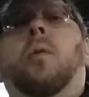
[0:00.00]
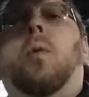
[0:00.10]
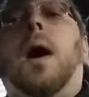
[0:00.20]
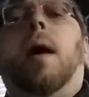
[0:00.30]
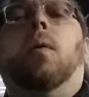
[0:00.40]

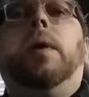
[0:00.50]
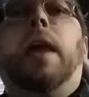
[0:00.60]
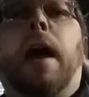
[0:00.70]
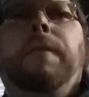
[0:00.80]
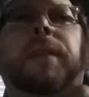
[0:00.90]
while we
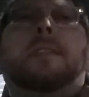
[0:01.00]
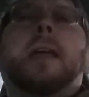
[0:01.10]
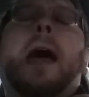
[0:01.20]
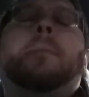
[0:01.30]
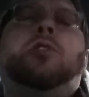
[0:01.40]
have this
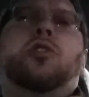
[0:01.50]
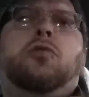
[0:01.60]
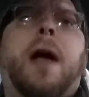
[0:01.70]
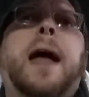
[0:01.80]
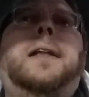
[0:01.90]

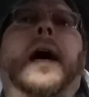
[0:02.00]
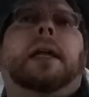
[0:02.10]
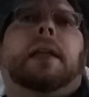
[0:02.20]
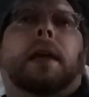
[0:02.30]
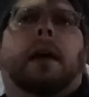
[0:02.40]
abstract
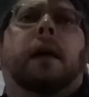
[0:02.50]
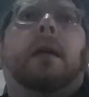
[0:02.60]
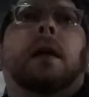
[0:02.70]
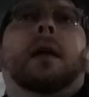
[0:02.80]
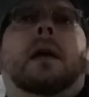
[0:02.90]
idea
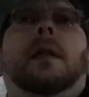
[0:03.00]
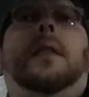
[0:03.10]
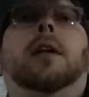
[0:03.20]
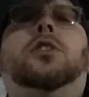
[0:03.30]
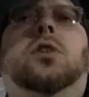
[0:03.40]

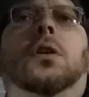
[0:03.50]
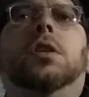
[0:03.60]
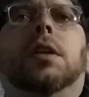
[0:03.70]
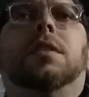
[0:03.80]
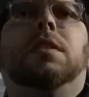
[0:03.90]
that church and